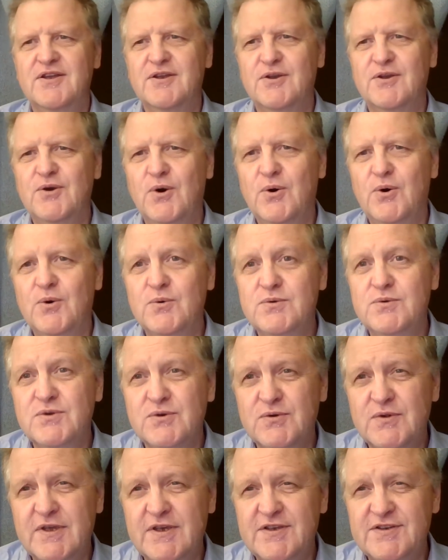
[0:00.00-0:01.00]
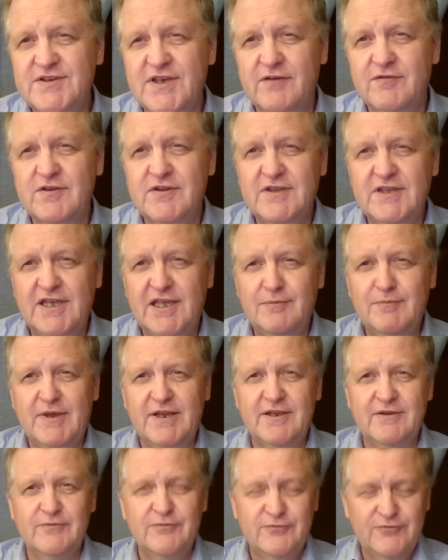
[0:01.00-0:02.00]
and go to the
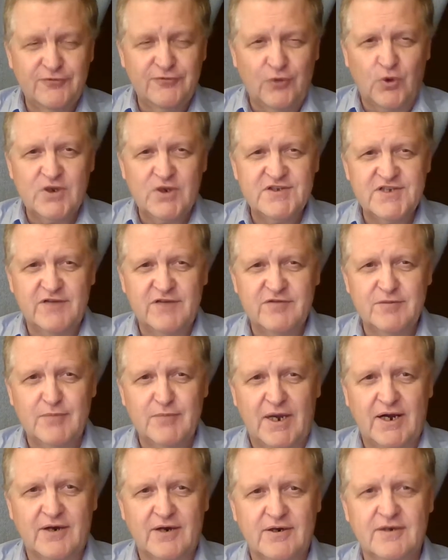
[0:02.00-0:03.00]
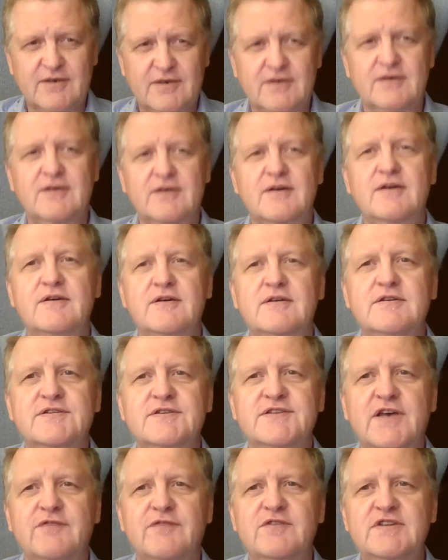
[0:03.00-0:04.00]
17-minute and 47 mark.
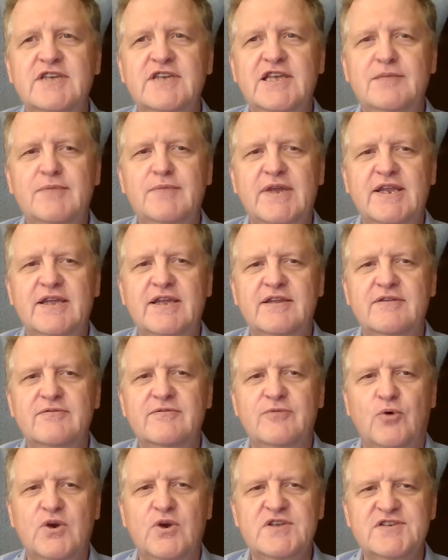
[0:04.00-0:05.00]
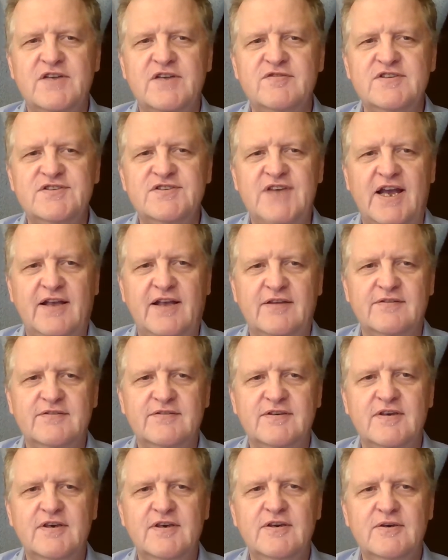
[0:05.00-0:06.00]
17-minute, 47
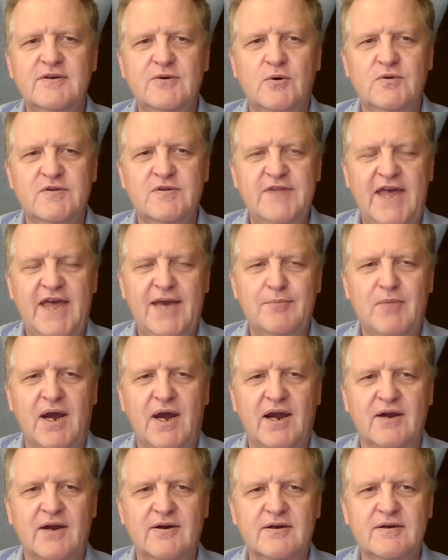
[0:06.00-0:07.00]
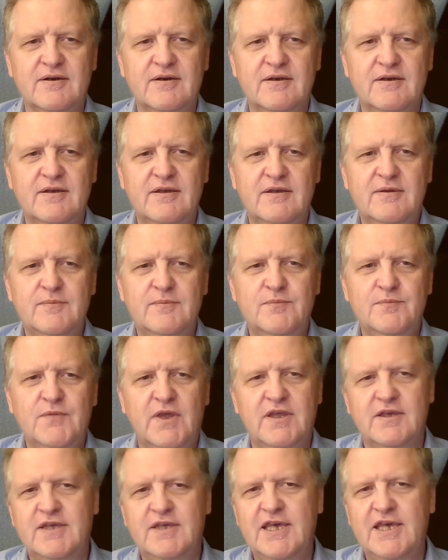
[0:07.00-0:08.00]
seconds. Go to that mark.
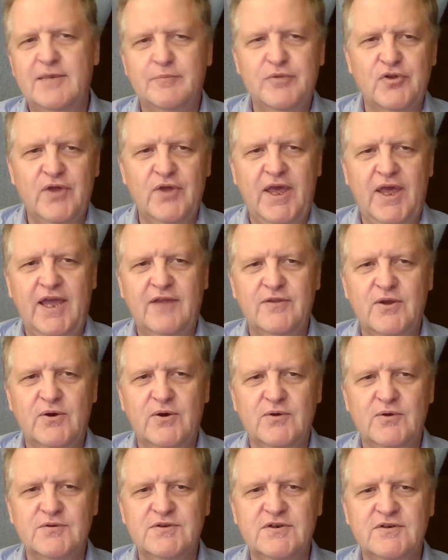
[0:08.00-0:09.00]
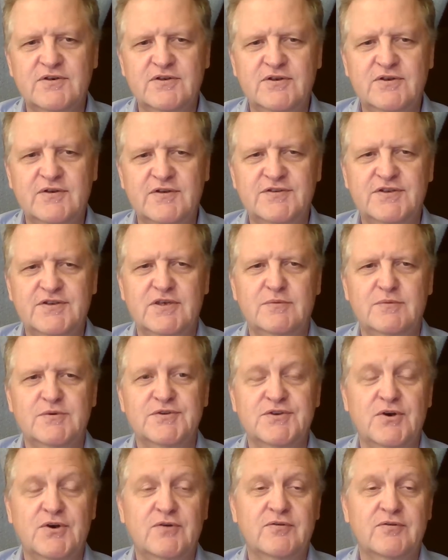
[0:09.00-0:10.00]
And you keep playing those ear tuning
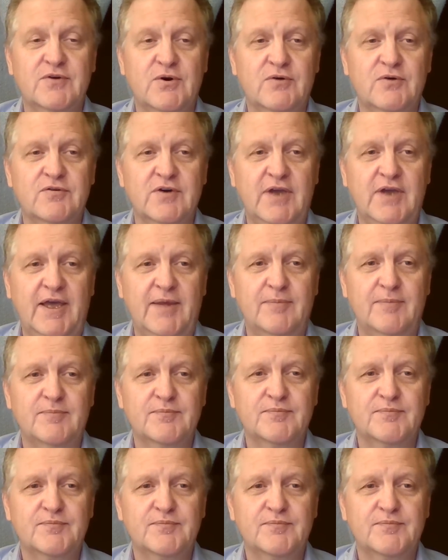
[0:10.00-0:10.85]
syllables over and over again.